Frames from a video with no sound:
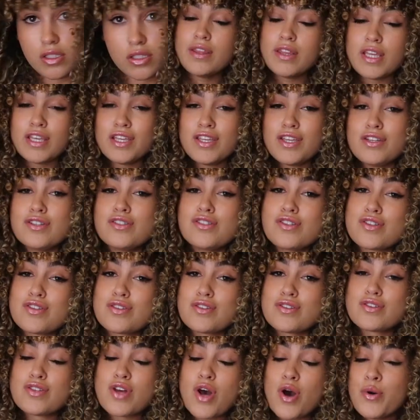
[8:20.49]
Thank you
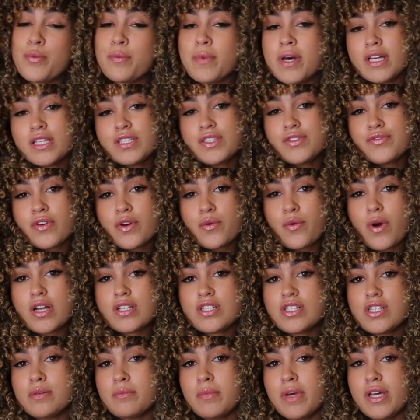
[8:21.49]
so much for
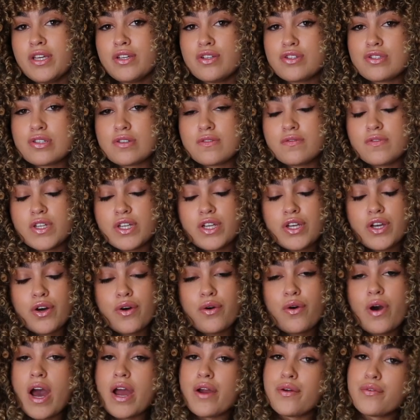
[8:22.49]
watching my YouTube
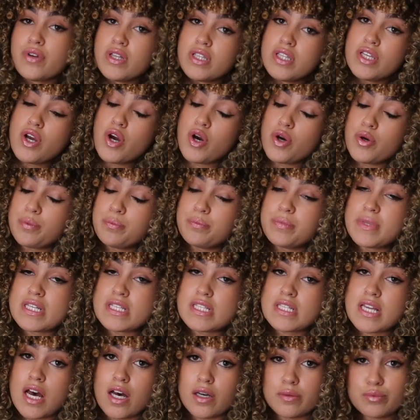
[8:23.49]
video. I really hope
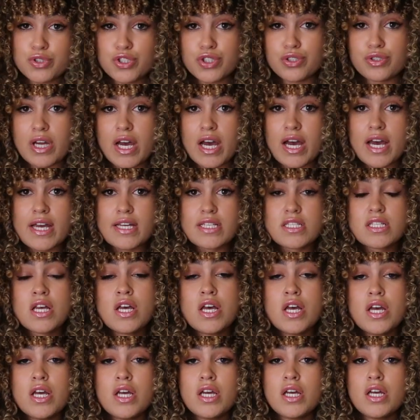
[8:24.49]
this helped you guys
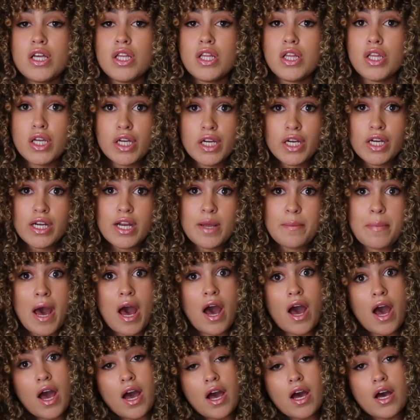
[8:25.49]
learn
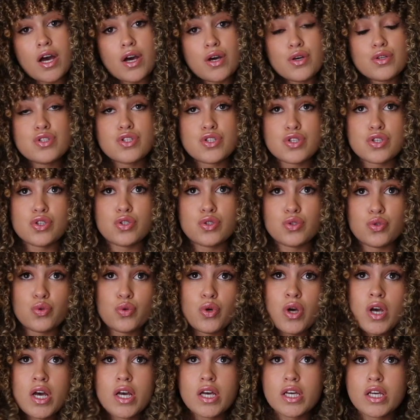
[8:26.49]
about how
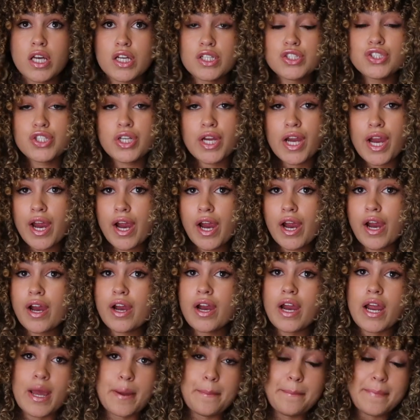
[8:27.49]
to cut your
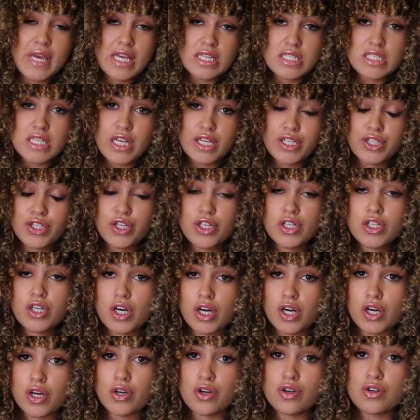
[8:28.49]
hair and maintain your
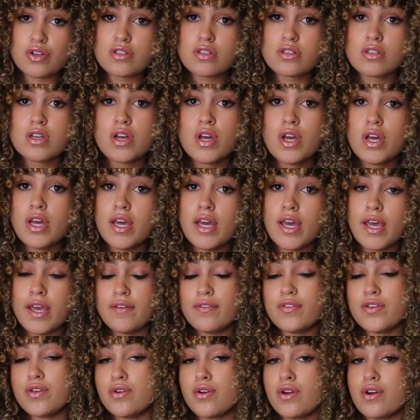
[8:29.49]
curls
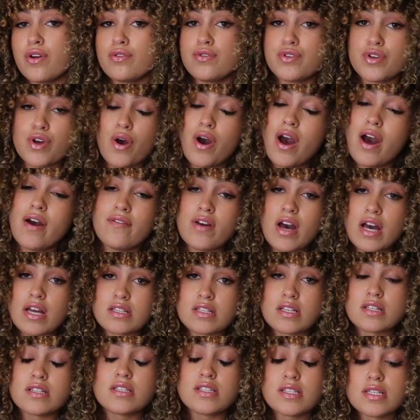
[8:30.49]
if you don't have
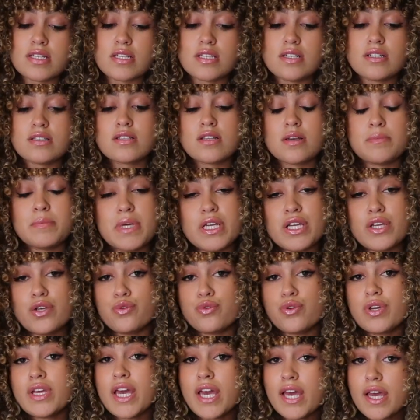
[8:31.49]
access to somebody
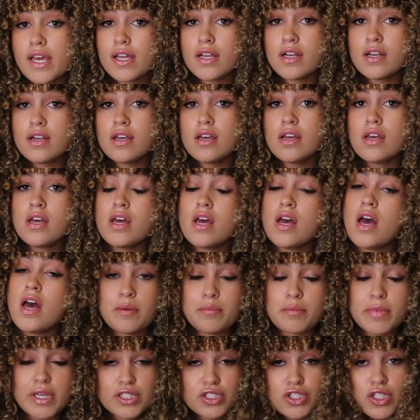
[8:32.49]
who can.
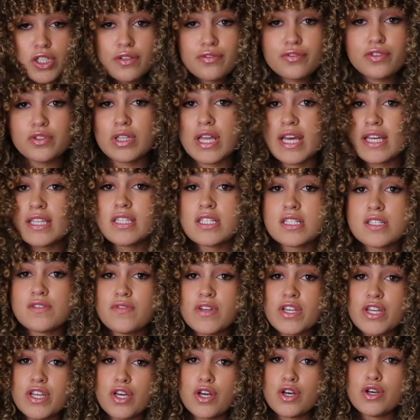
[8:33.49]
Make sure if you like this
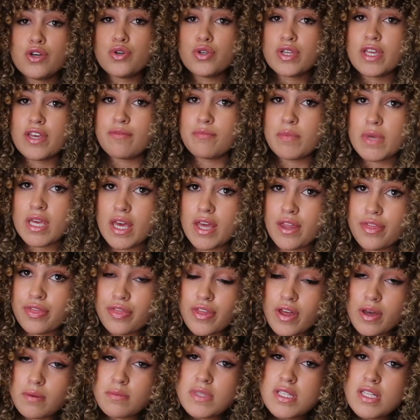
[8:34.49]
video, give me a
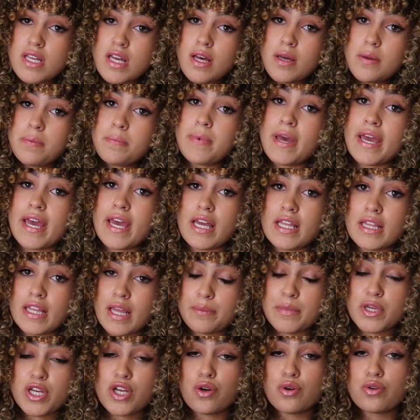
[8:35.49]
thumbs up and
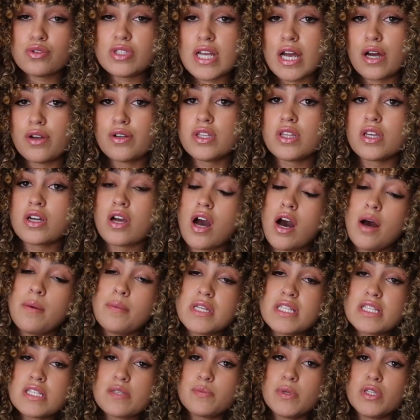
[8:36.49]
let me know down in the
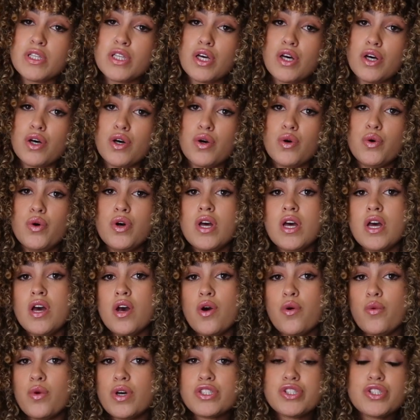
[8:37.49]
comments below
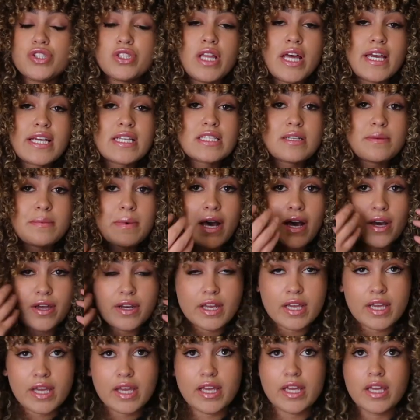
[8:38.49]
what you liked about
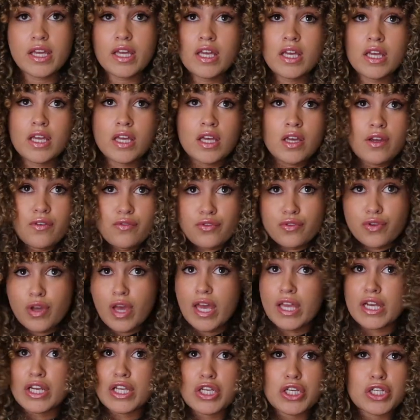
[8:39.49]
it.
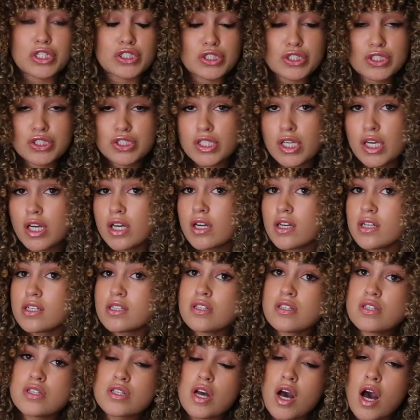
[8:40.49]
Any
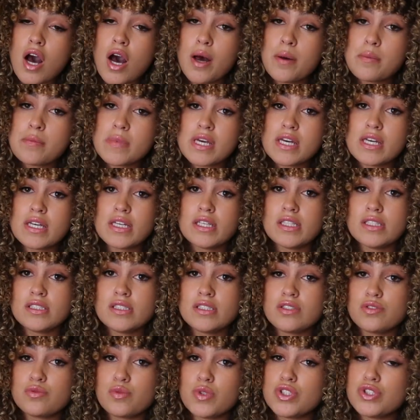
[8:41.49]
concerns,
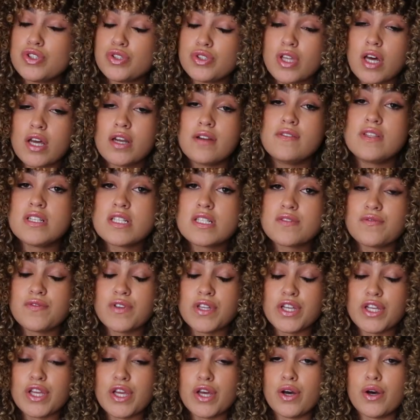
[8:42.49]
comments, what you thought of this
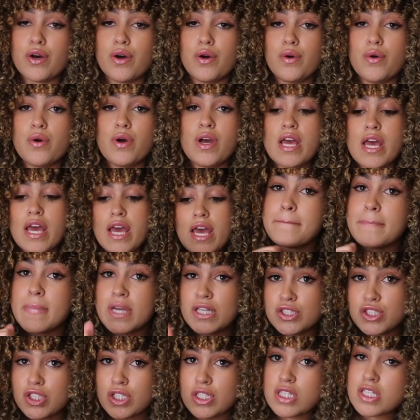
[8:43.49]
video.
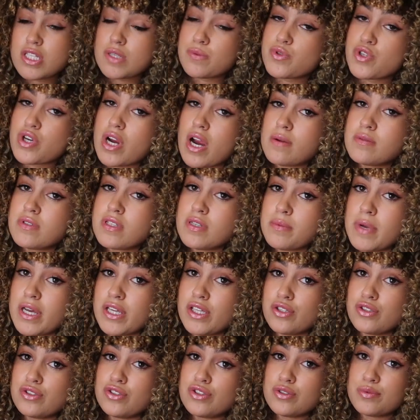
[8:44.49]
Make sure to subscribe to my
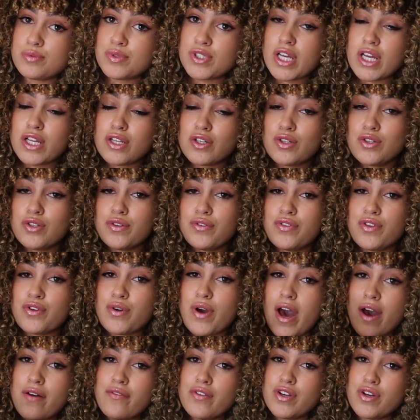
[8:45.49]
YouTube channel if you
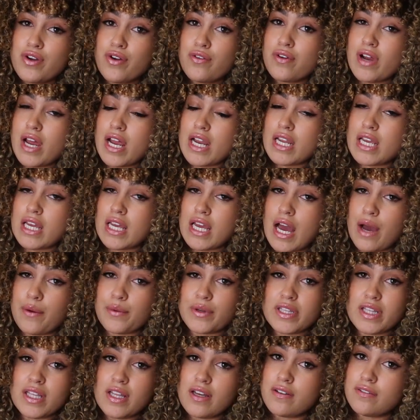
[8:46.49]
haven't already. I
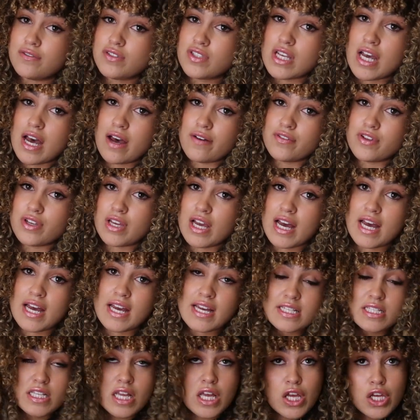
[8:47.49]
would love to have you
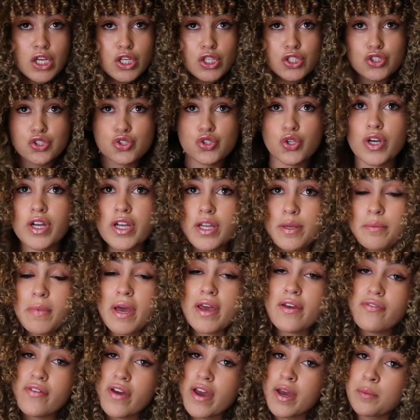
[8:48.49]
guys join
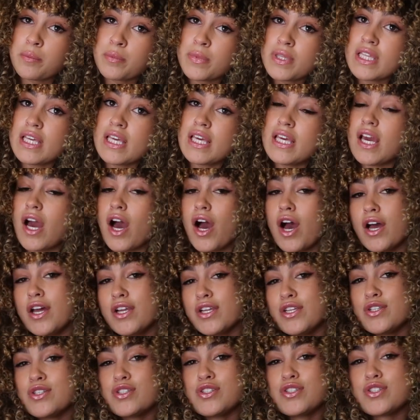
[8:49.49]
my family
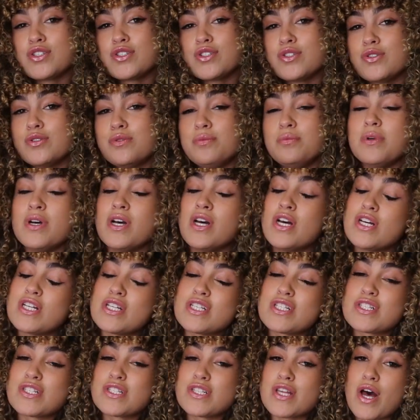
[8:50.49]
on YouTube.
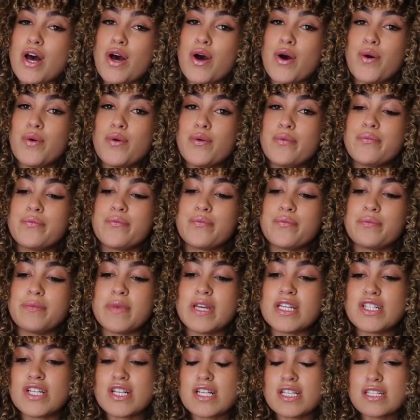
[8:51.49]
So
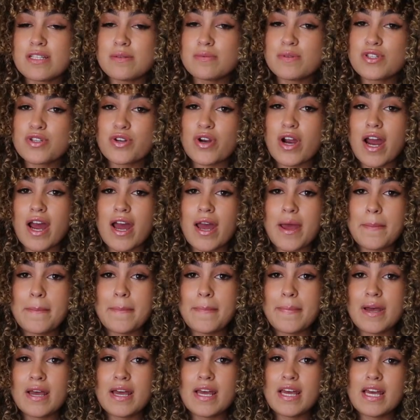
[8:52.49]
make sure to subscribe,
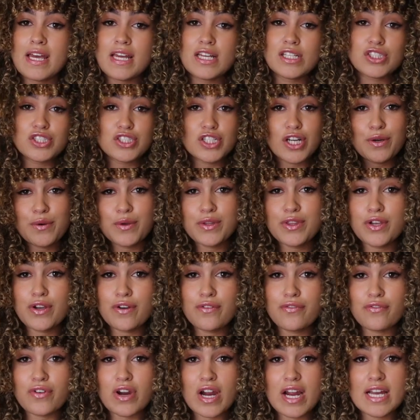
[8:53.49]
share with
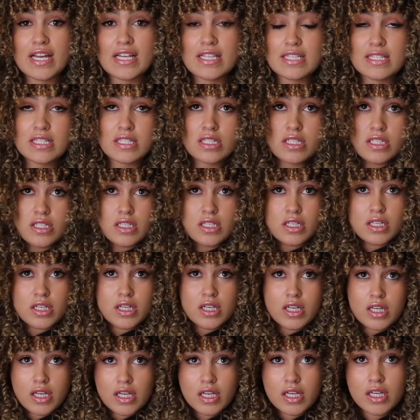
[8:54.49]
your friends,
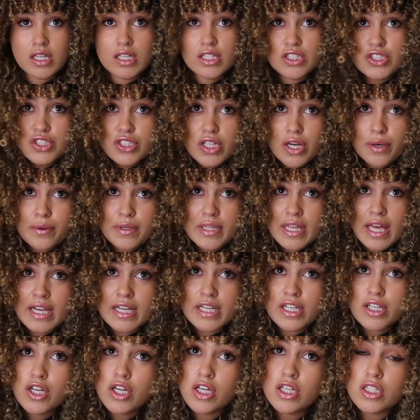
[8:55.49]
share with
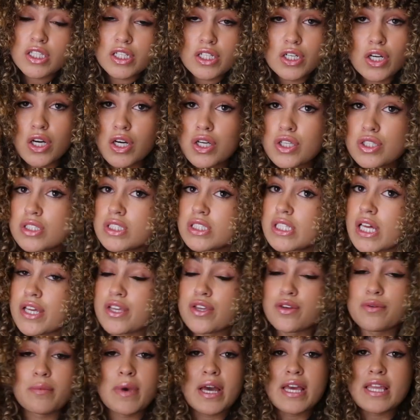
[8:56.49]
any curly girls that
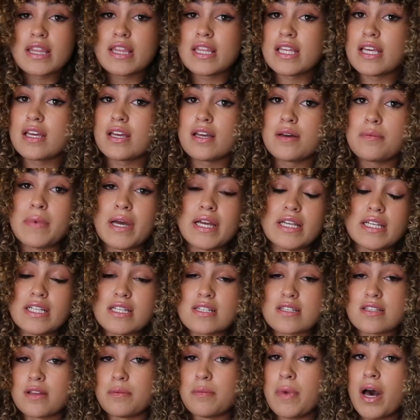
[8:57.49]
you might think might
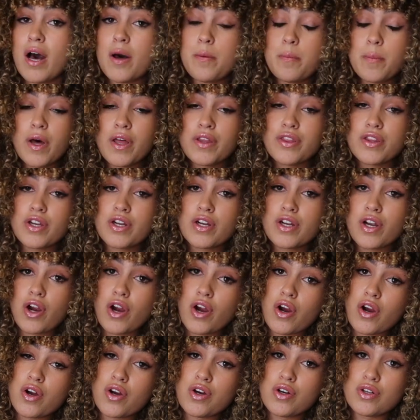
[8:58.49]
need some help on their
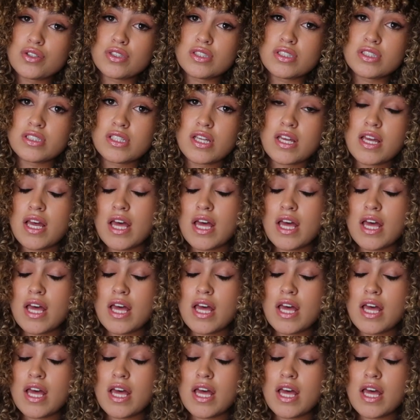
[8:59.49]
curls.